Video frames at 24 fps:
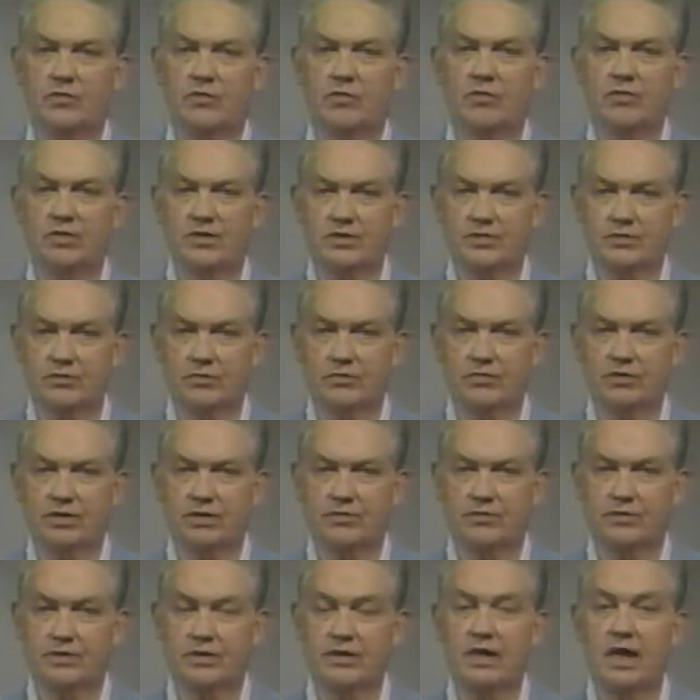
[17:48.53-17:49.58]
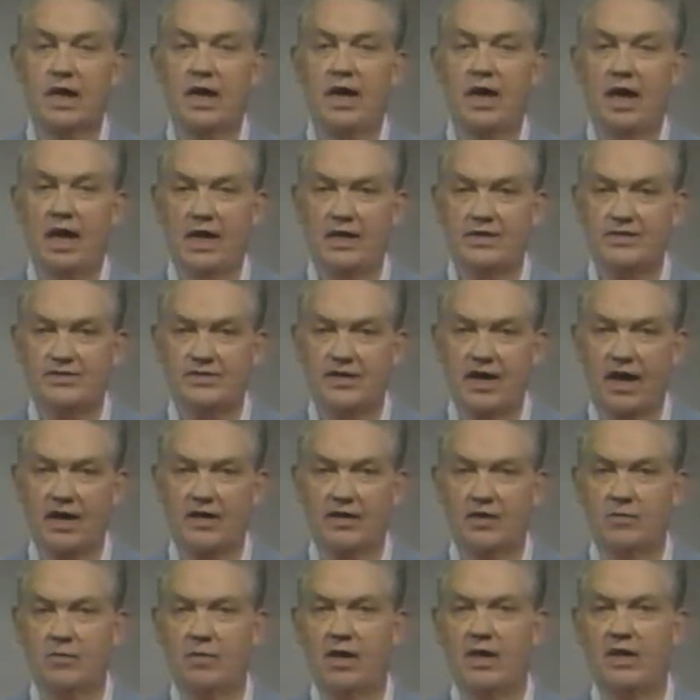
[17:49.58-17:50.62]
or the school district has
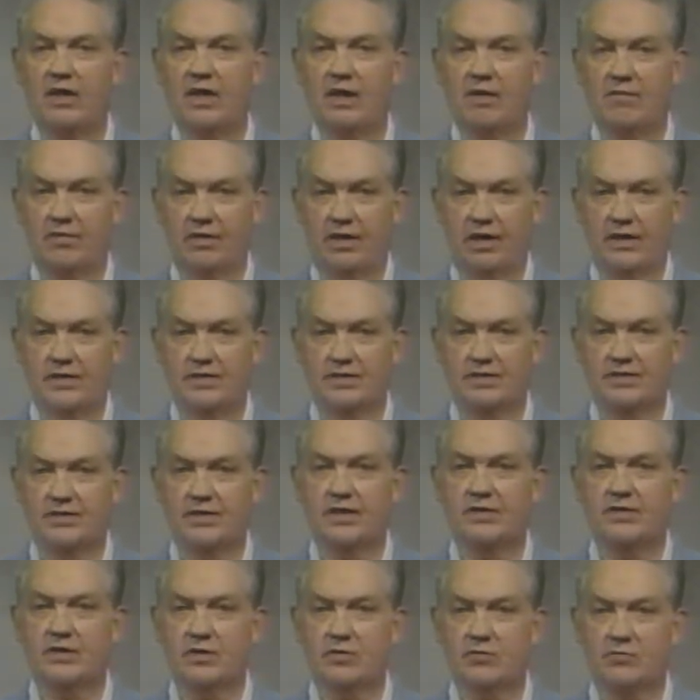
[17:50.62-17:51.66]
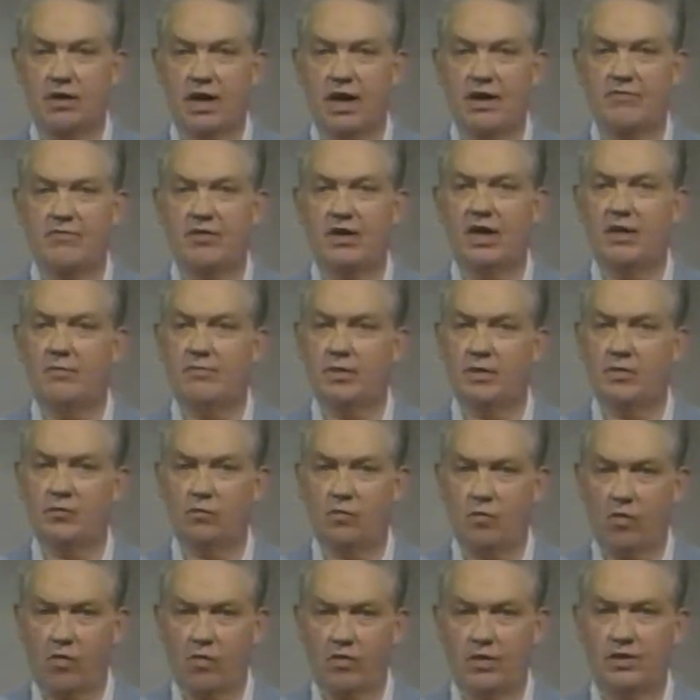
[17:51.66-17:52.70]
documented evidence that the driver had been
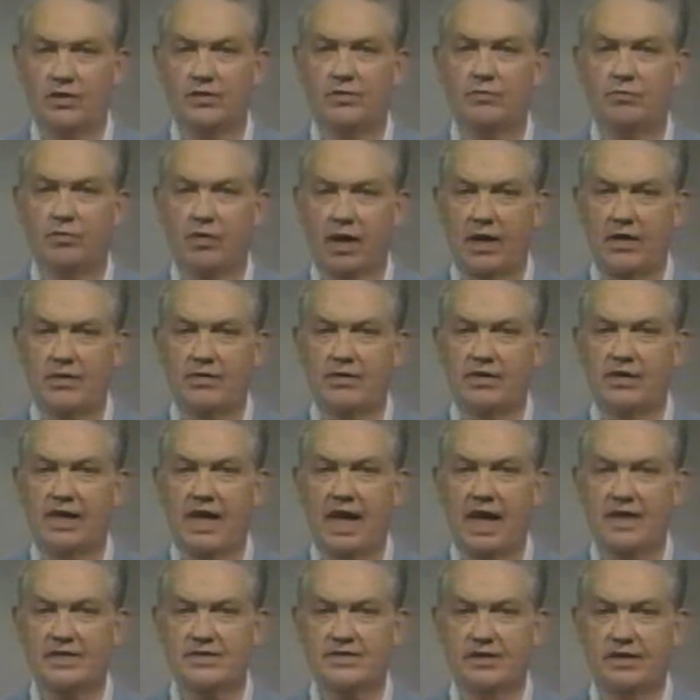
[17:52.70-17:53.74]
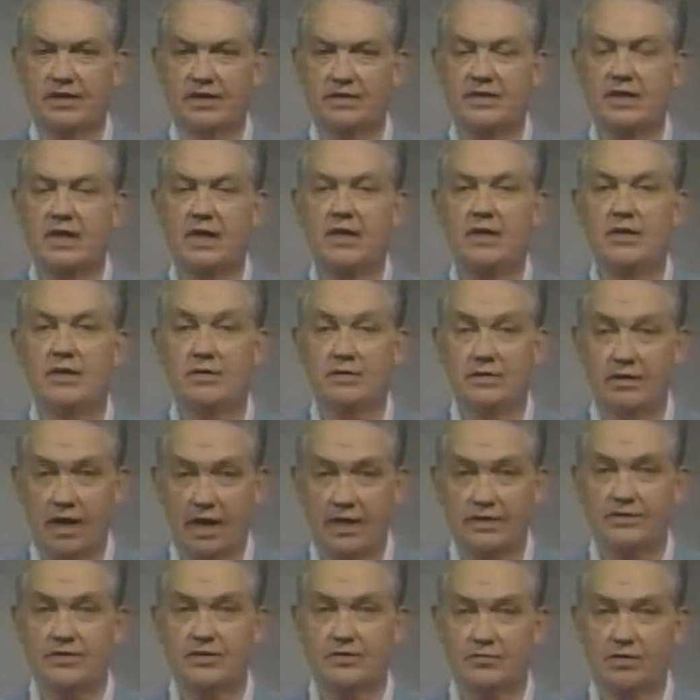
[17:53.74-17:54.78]
warned prior to the accident
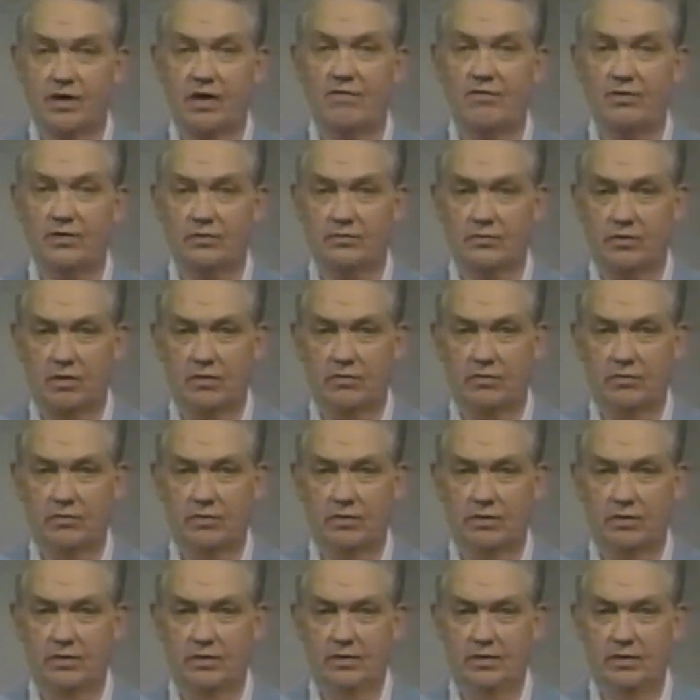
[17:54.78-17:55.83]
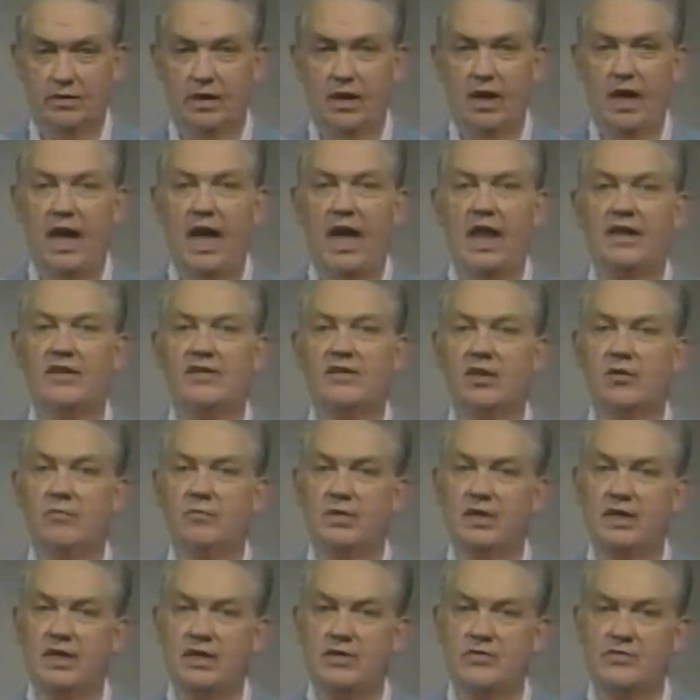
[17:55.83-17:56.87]
not to travel the road, and it can
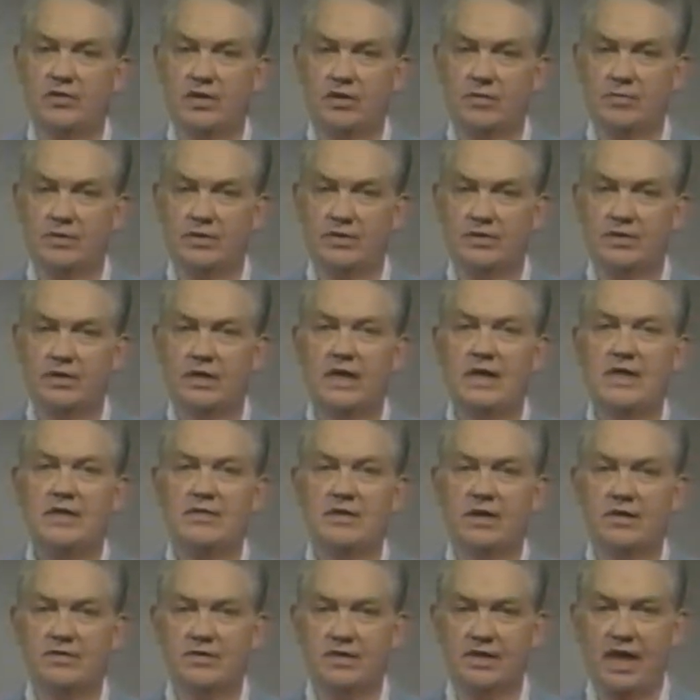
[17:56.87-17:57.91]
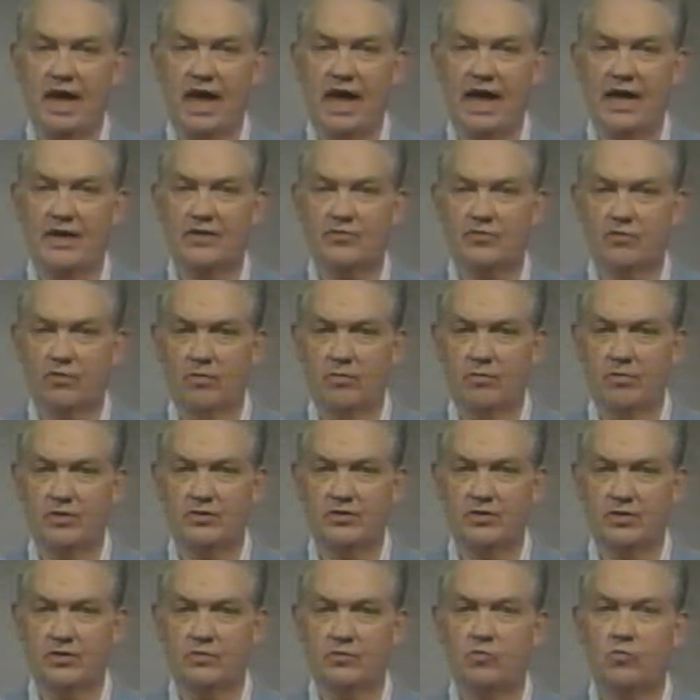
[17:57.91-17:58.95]
be determined that the act or
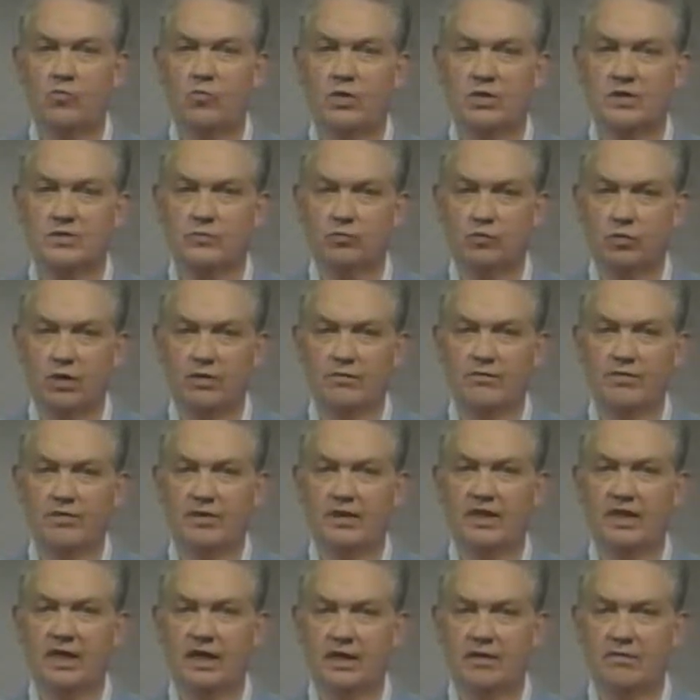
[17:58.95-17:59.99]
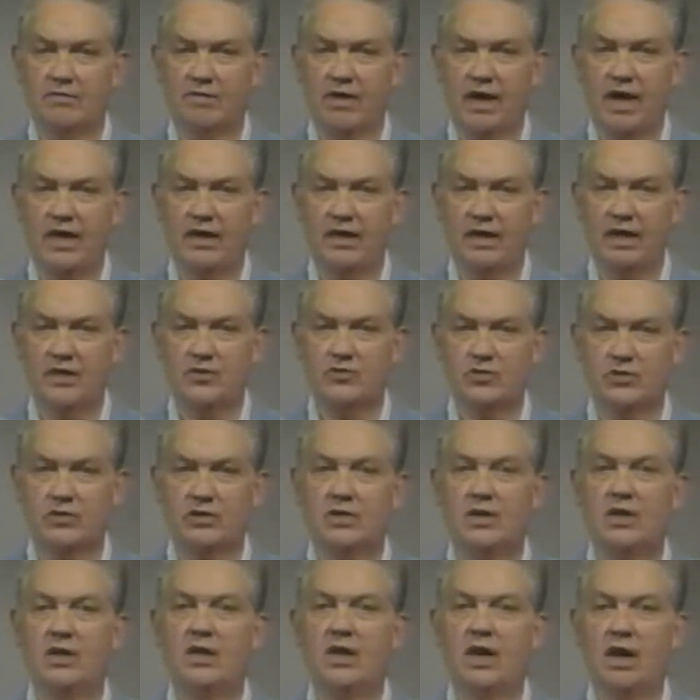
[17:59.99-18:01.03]
omission was willfully in violation
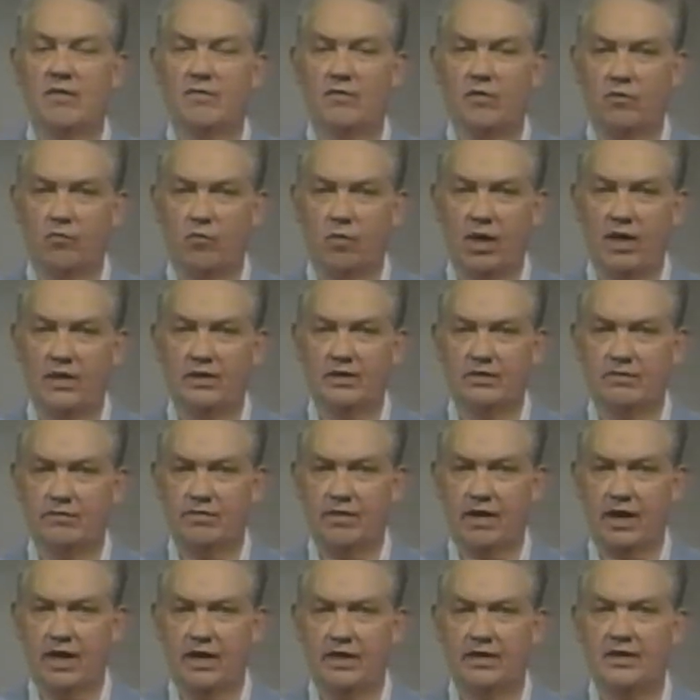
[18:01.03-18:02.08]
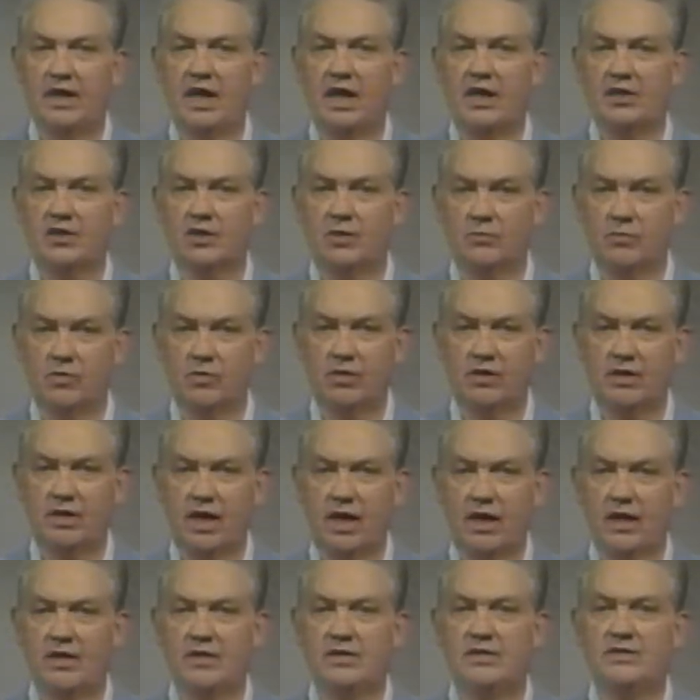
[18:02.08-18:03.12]
of a well-defined and
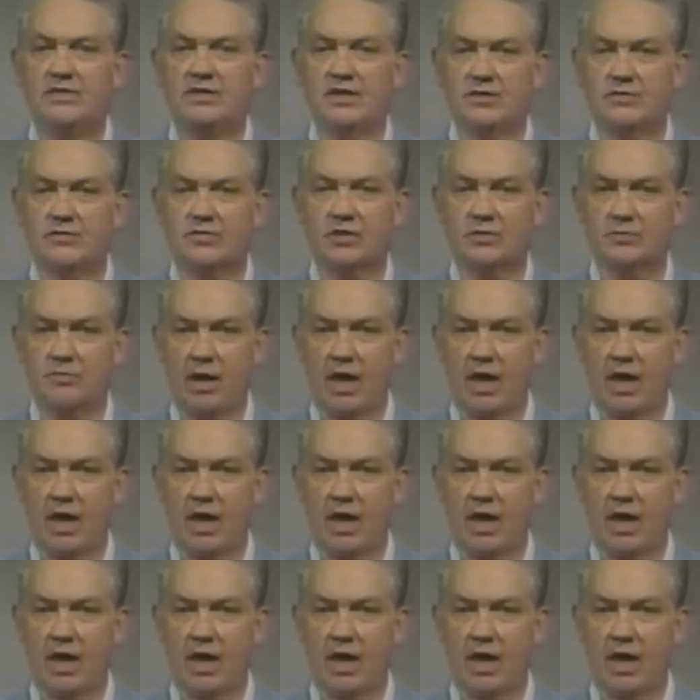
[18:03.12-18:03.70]
communicated district